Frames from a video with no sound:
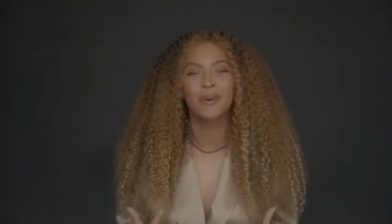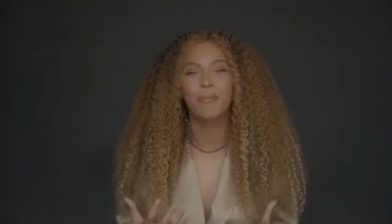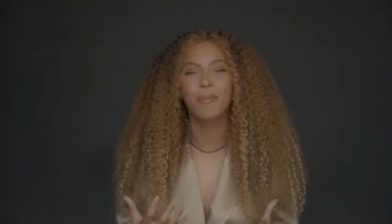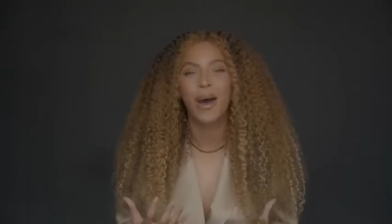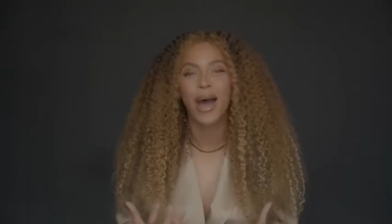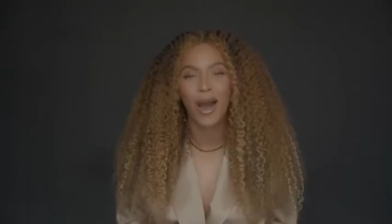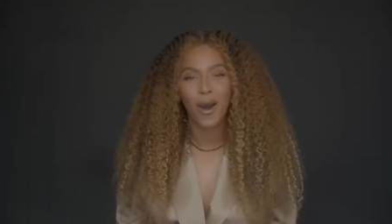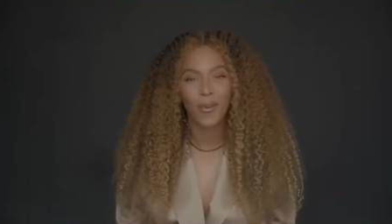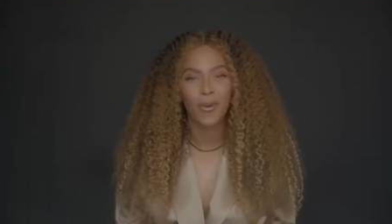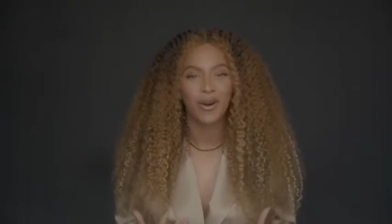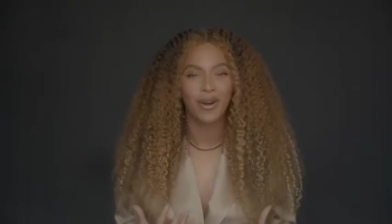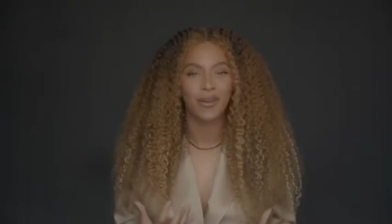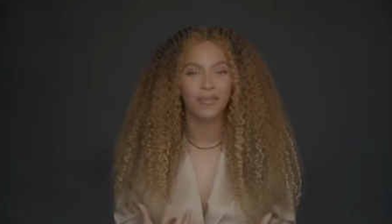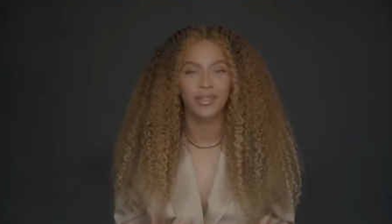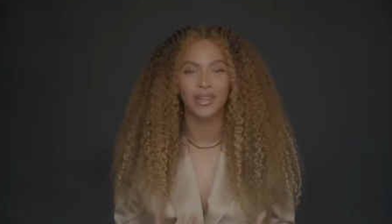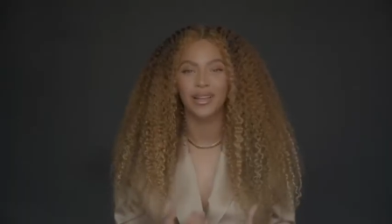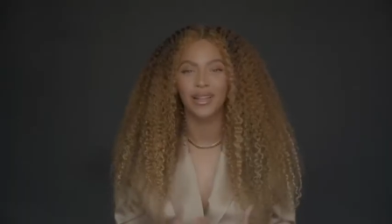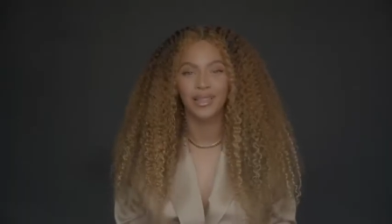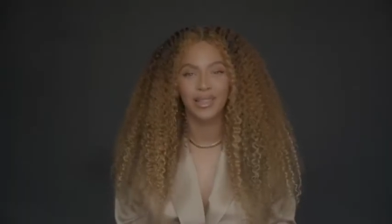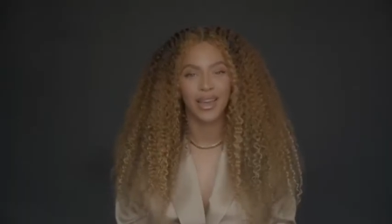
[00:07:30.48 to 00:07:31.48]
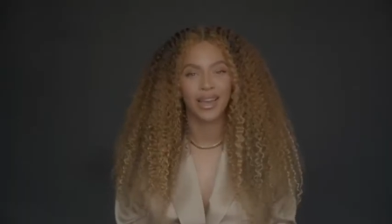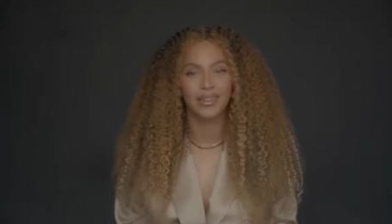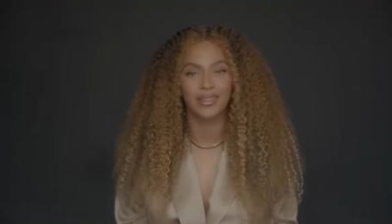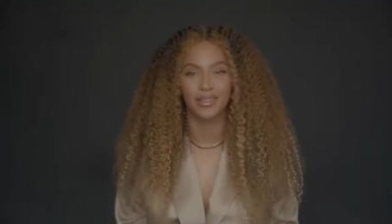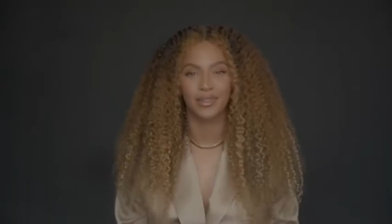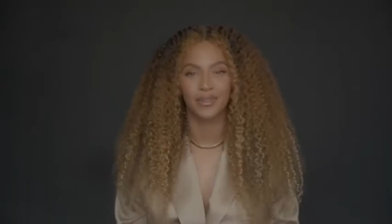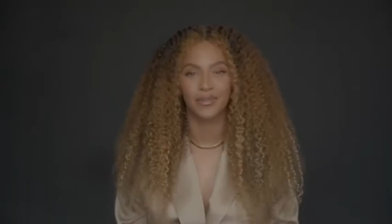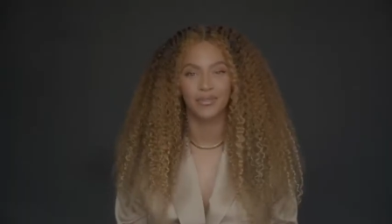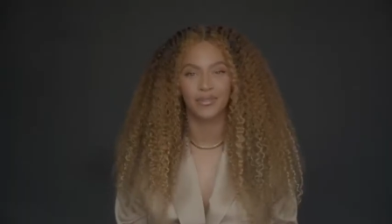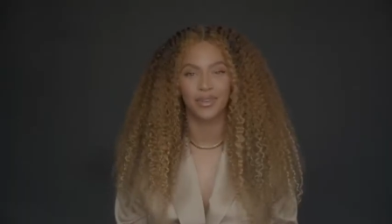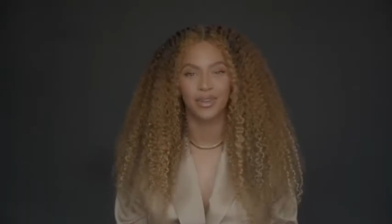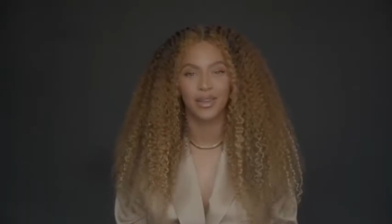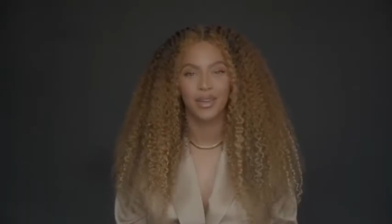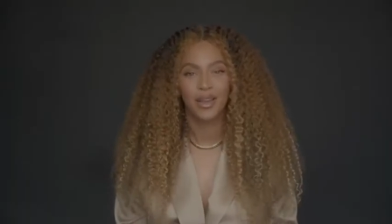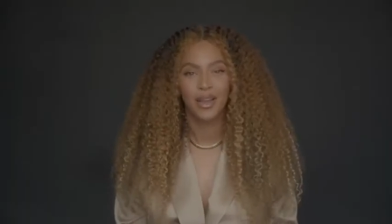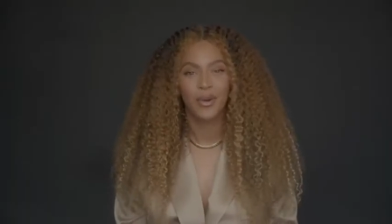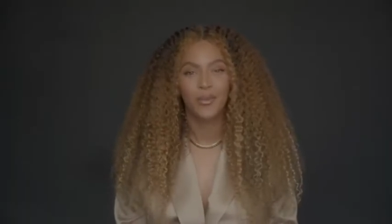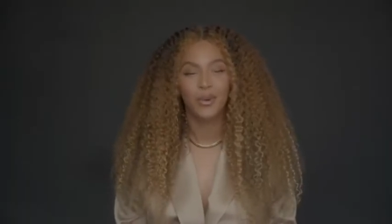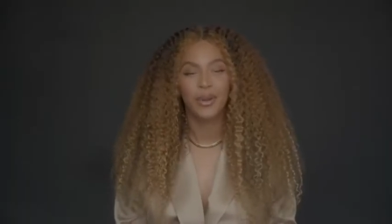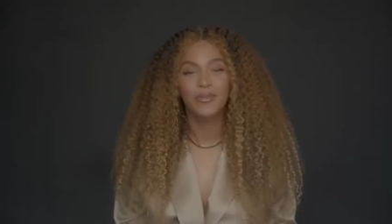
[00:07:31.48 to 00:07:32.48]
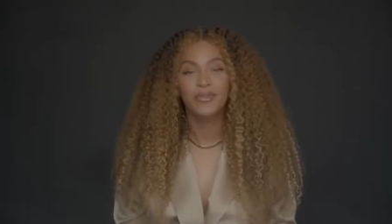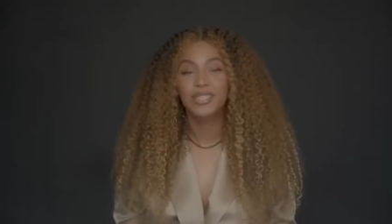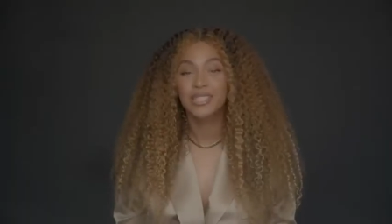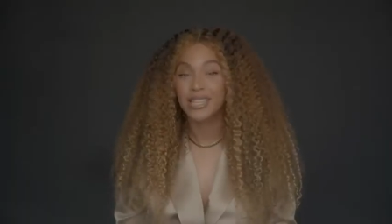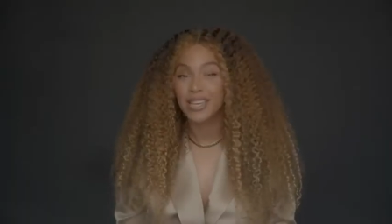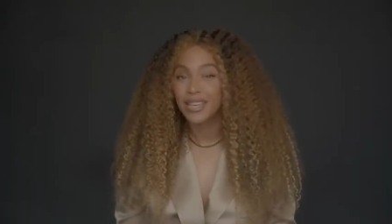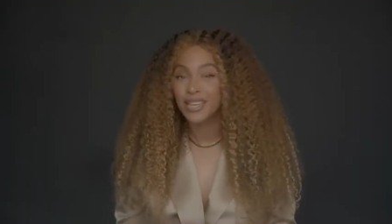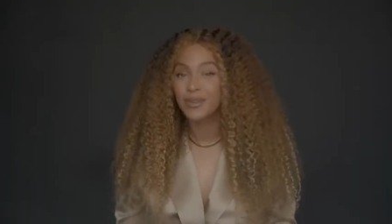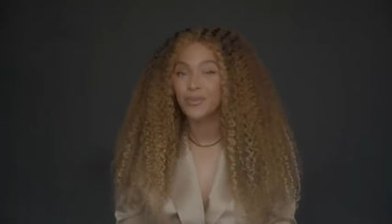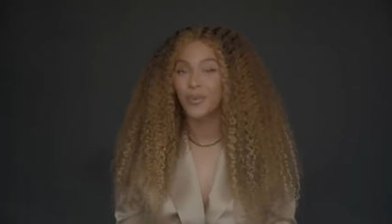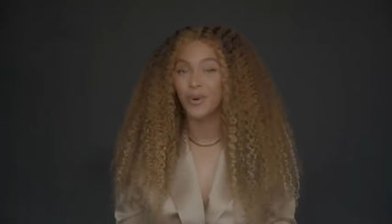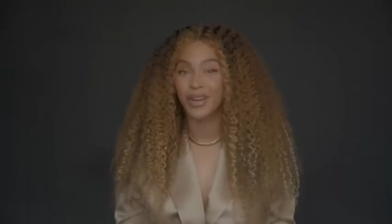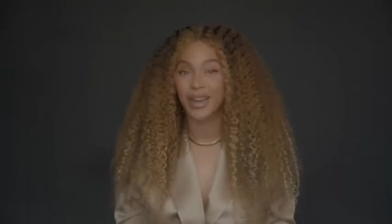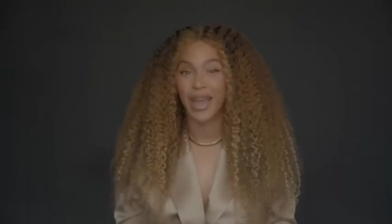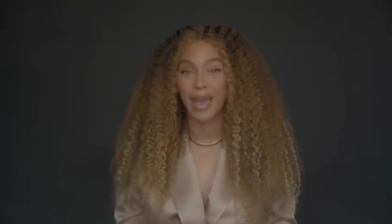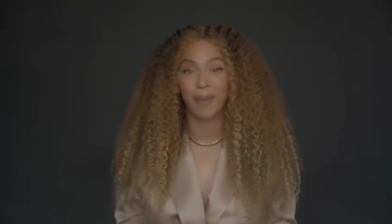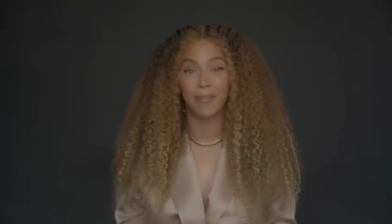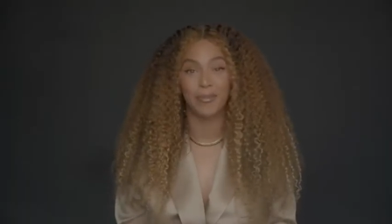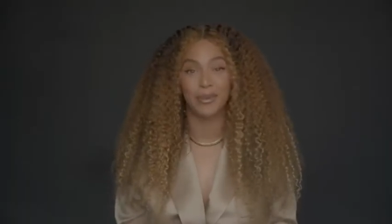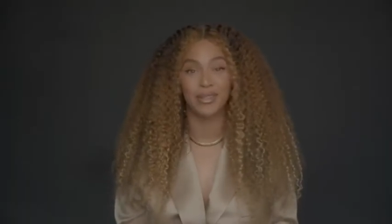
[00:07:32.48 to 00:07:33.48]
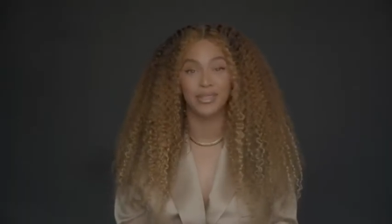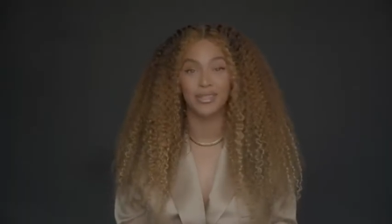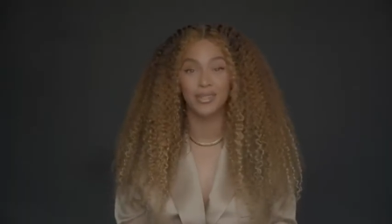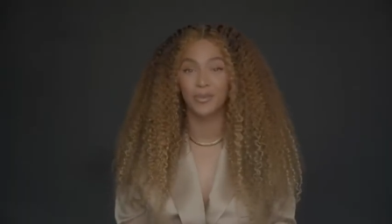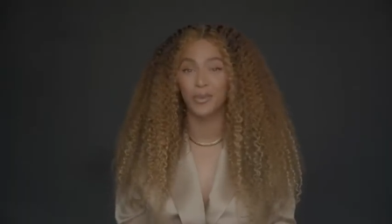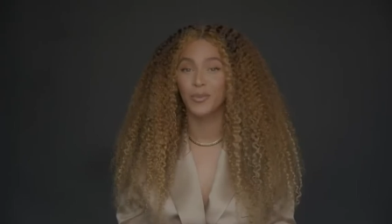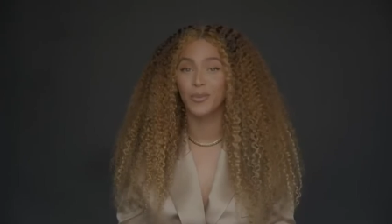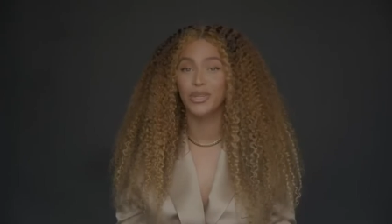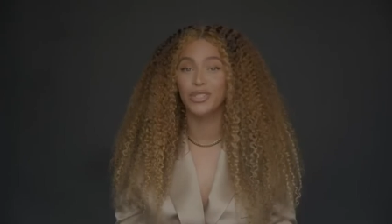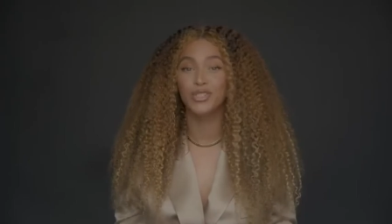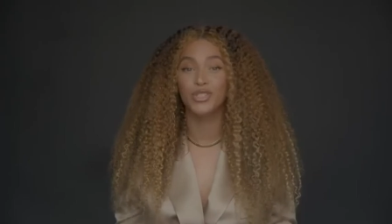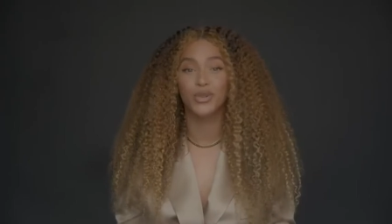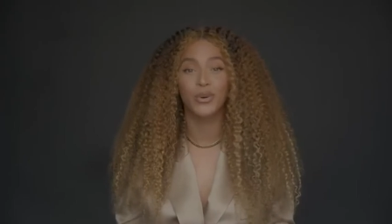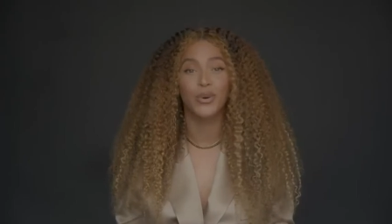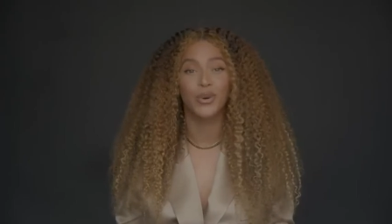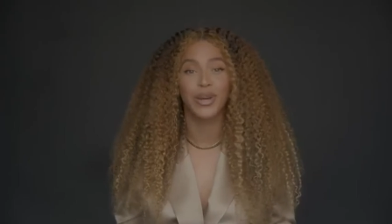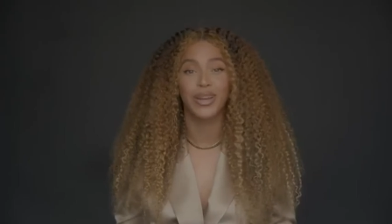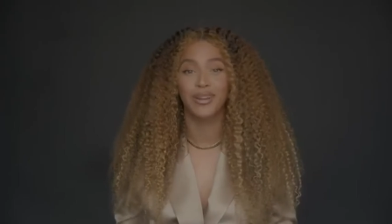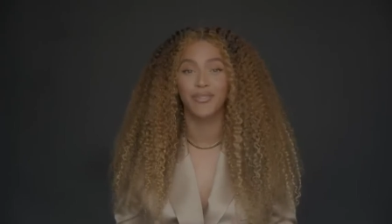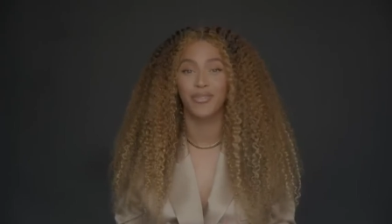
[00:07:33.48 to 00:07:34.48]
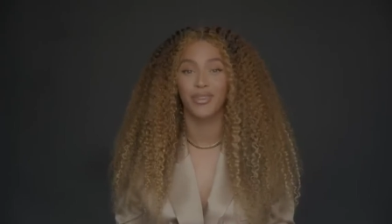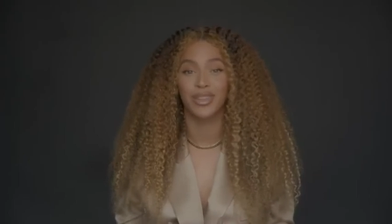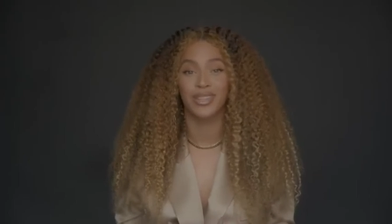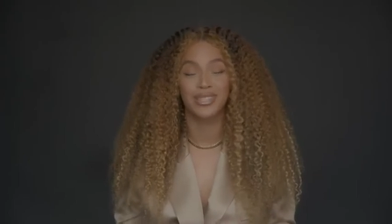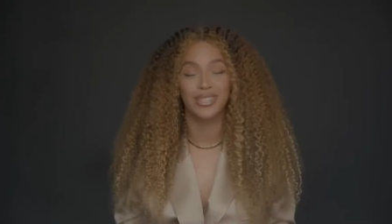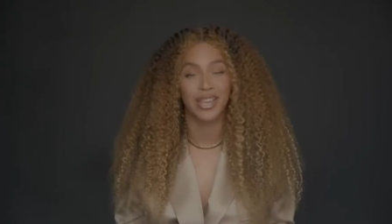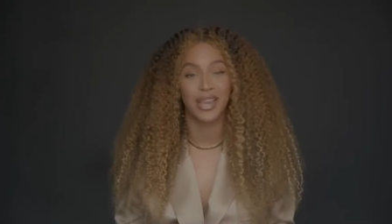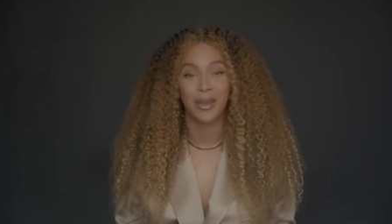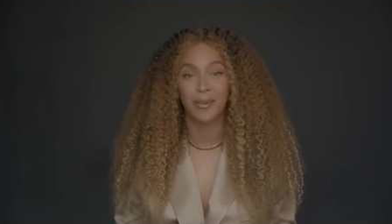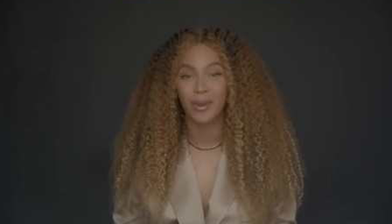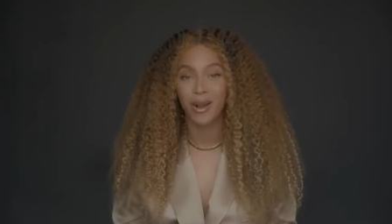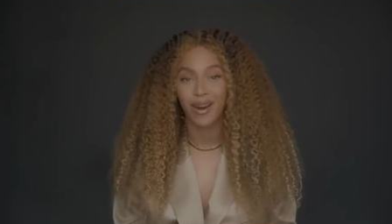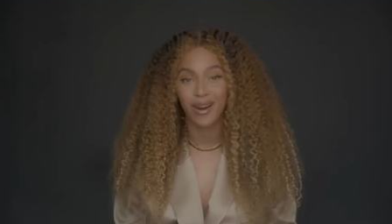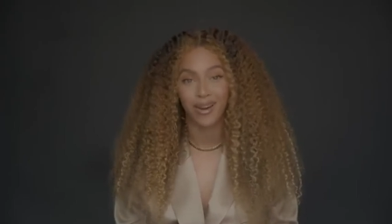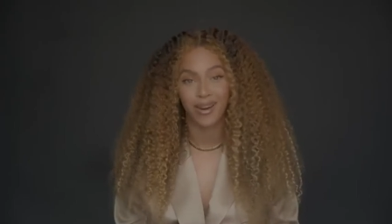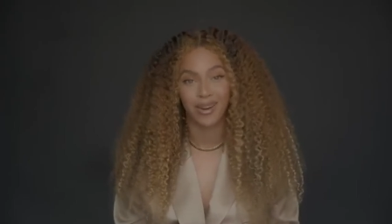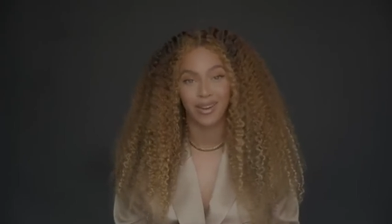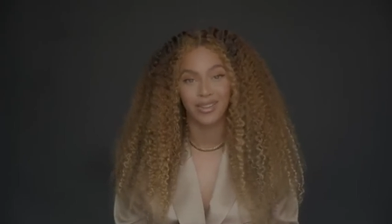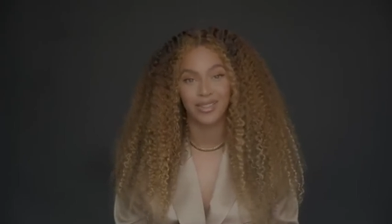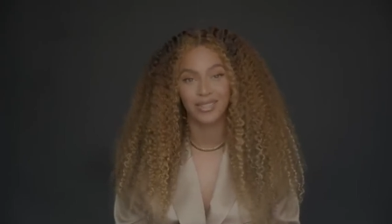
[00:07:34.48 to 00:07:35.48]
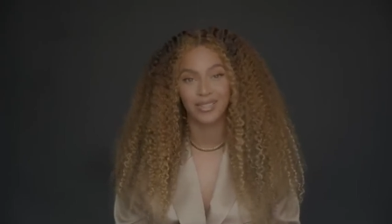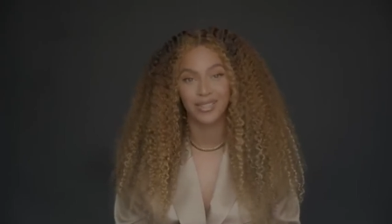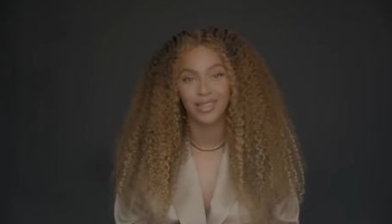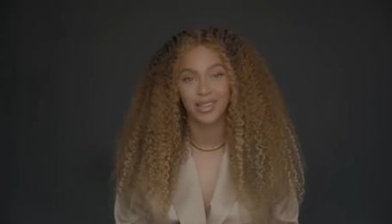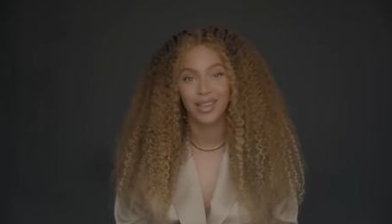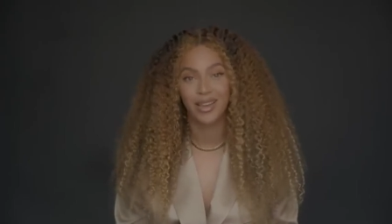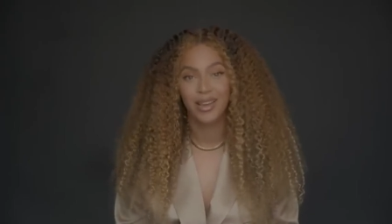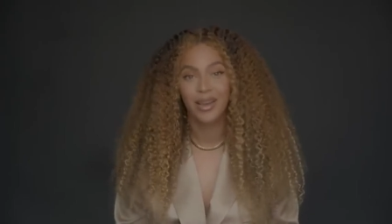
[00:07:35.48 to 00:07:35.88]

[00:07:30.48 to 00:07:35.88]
the power of the collective. We've seen what happens when we join for the same cause.